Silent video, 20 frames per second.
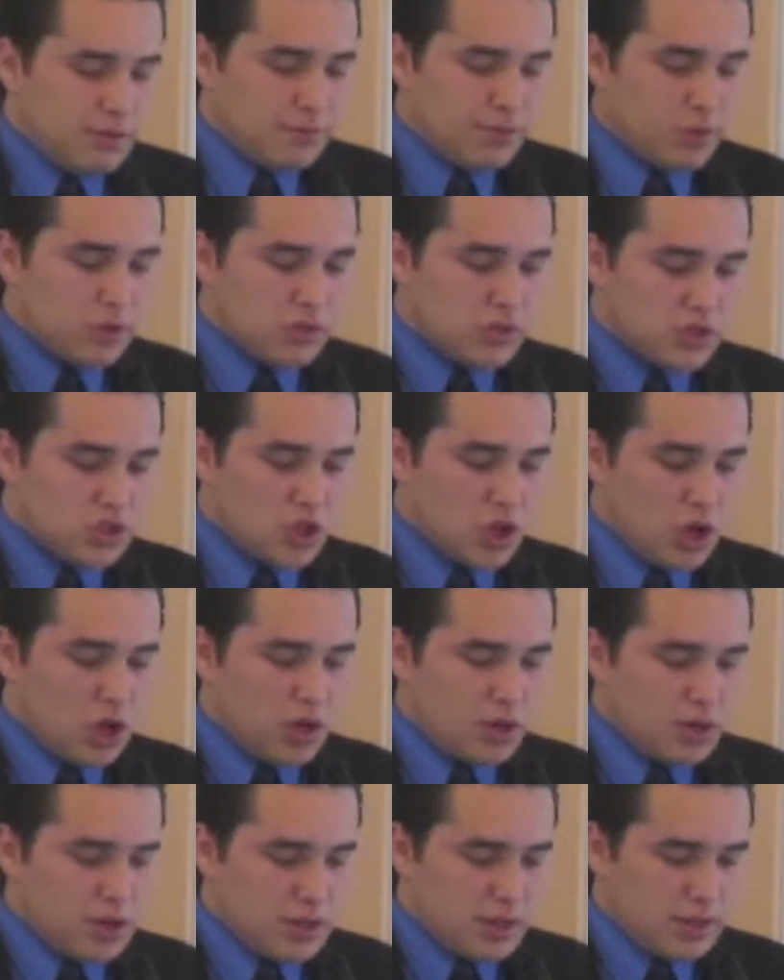First
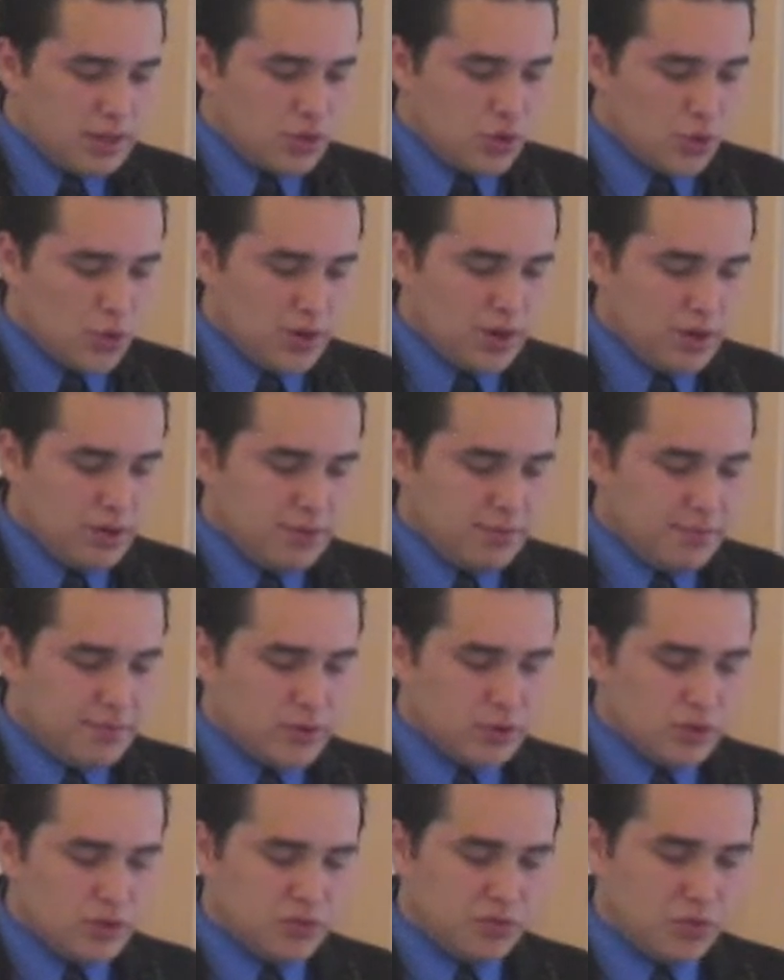John 3
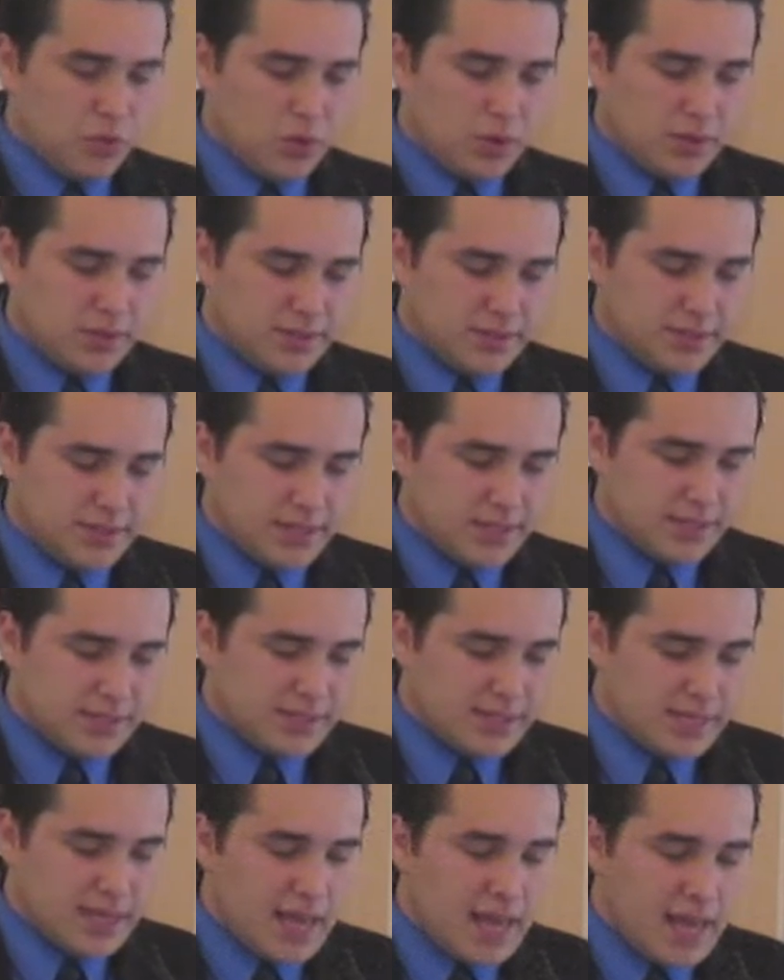verse 4
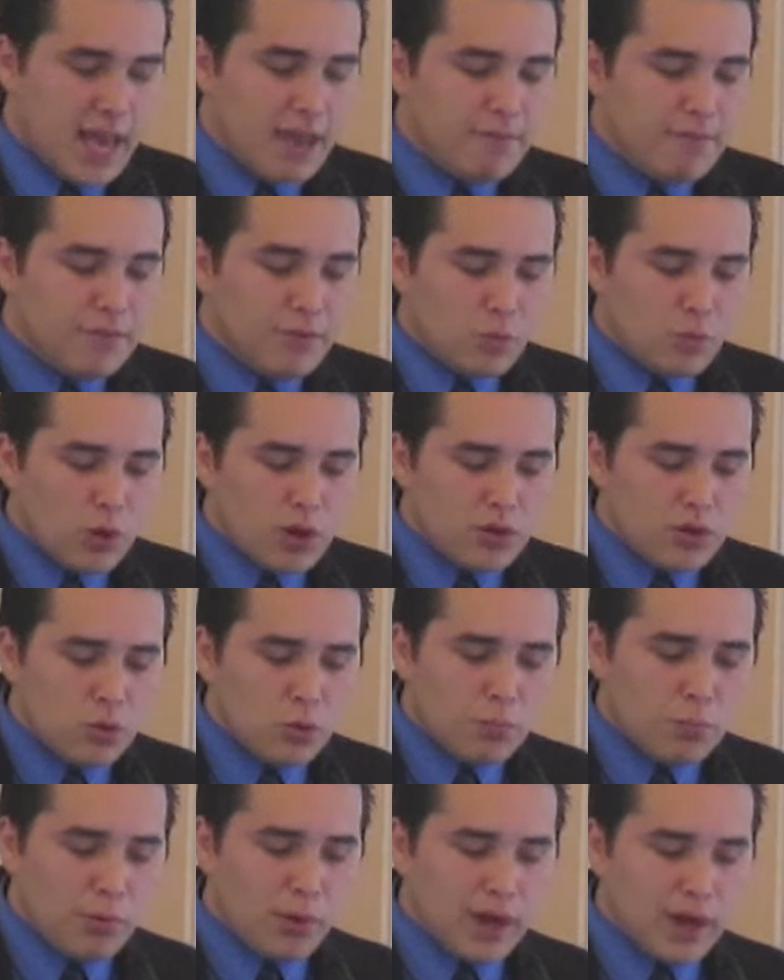says, Everyone
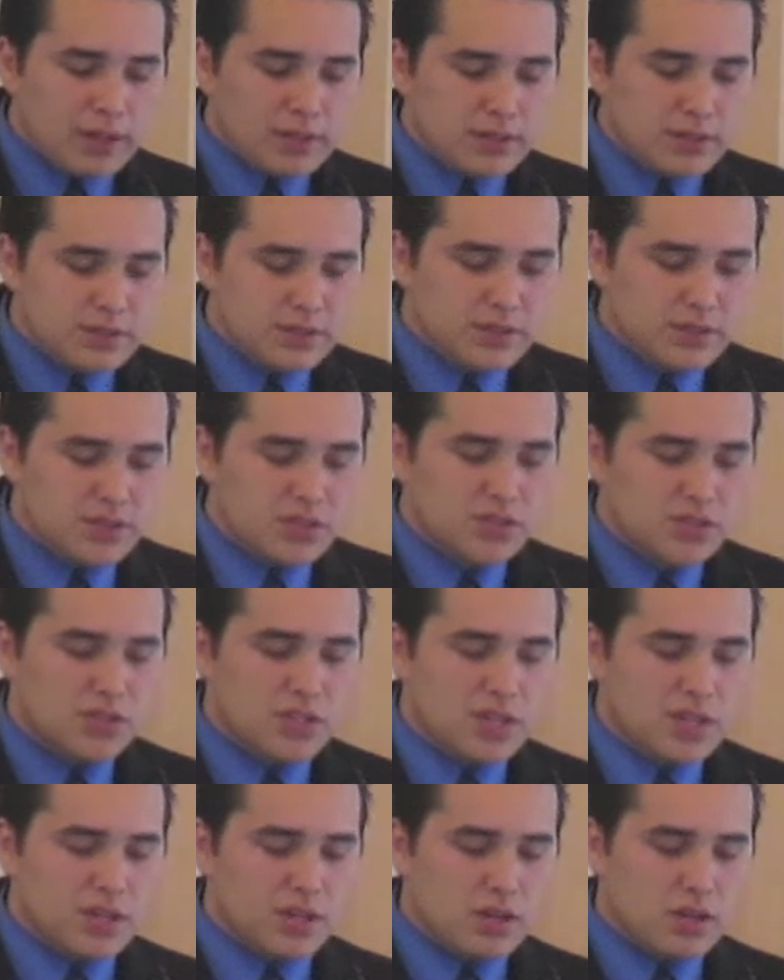who practices
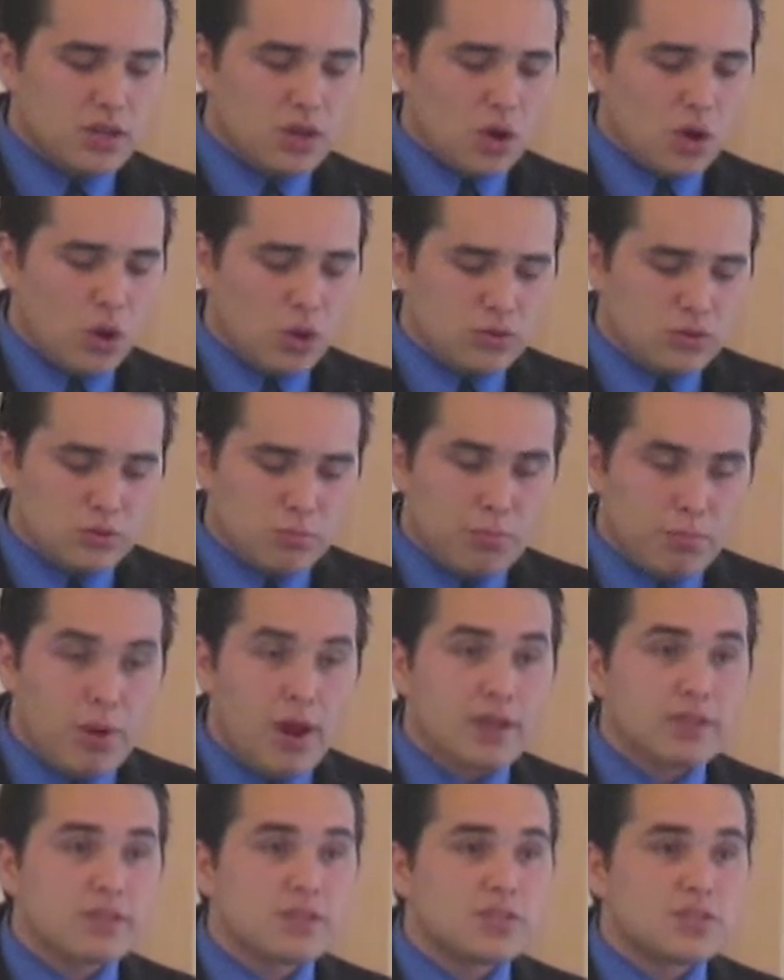sin also
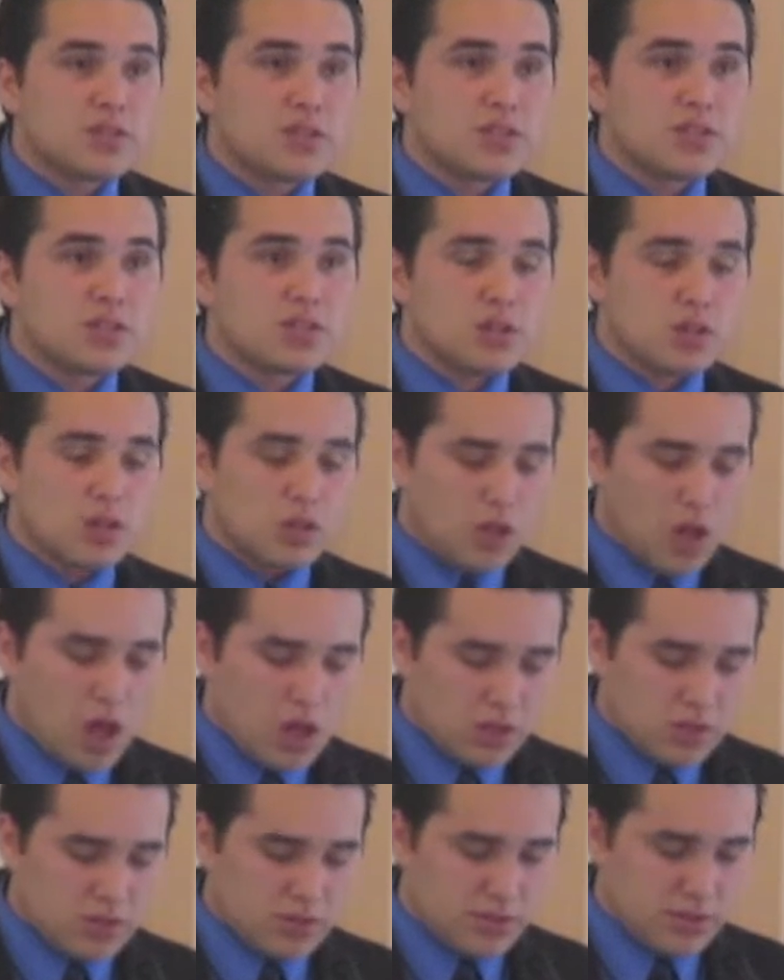practices
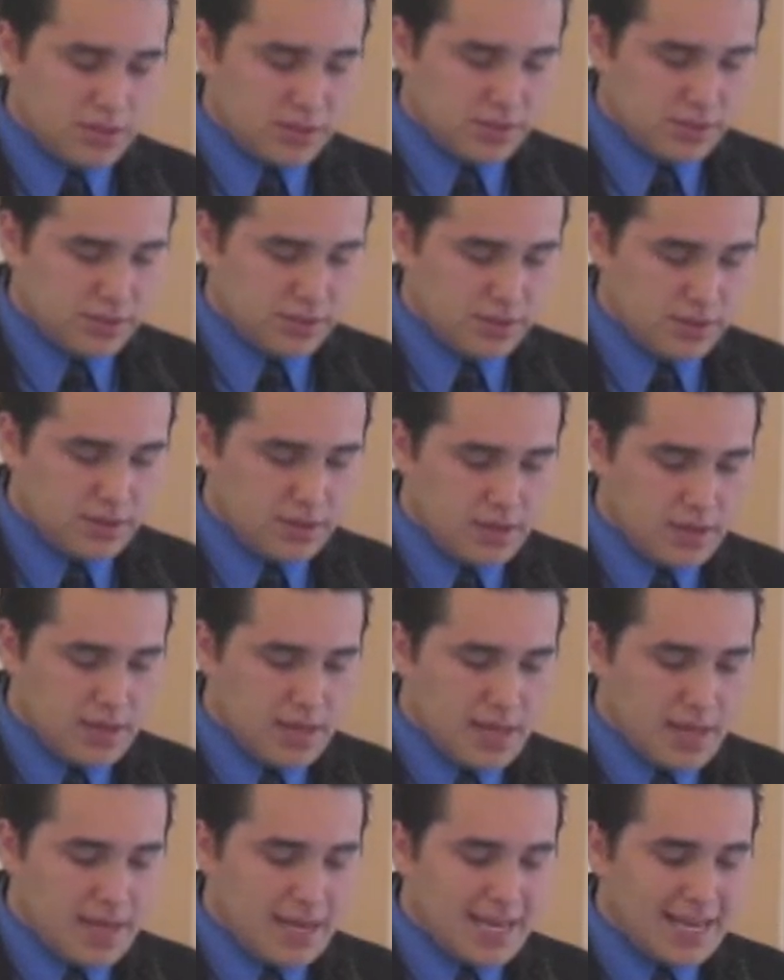lawlessness.
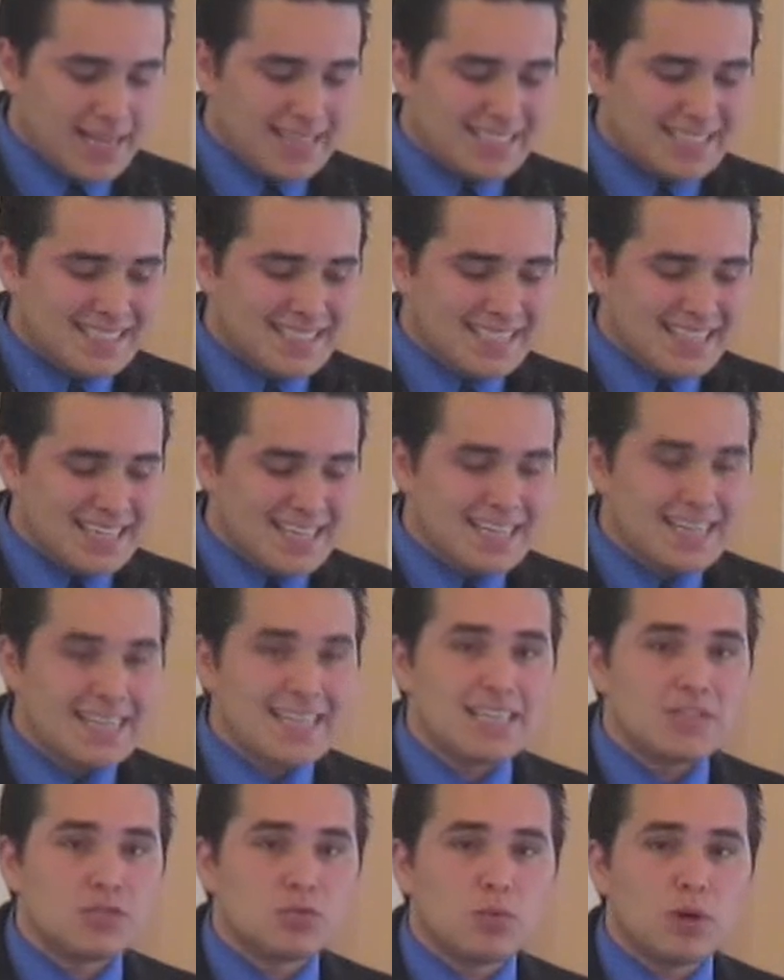And sin
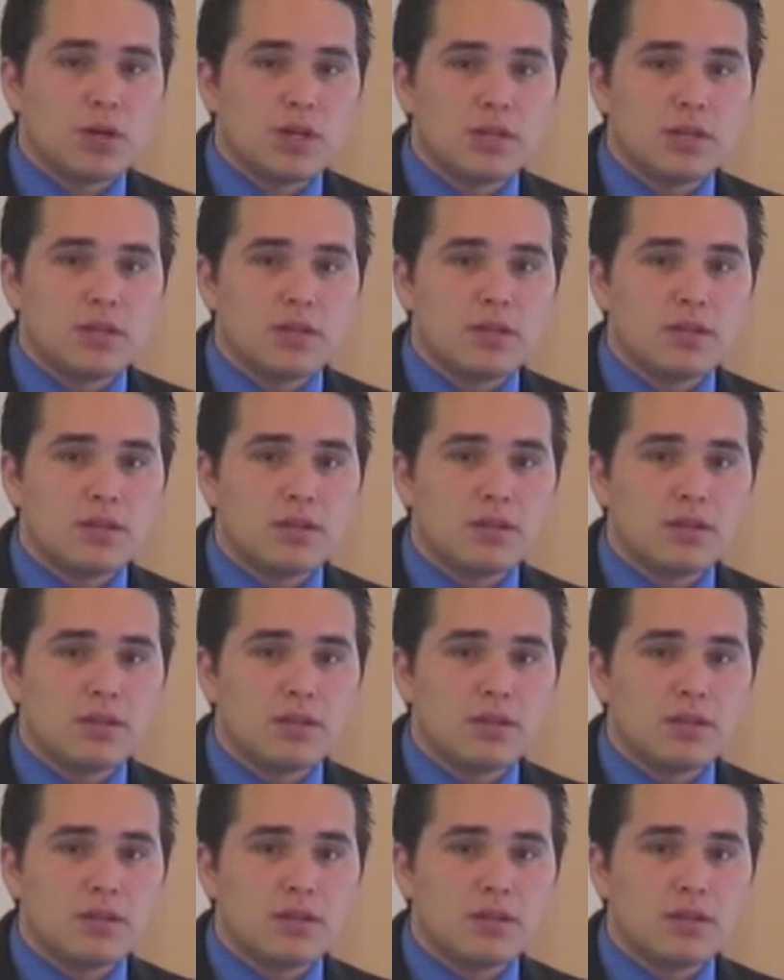is what?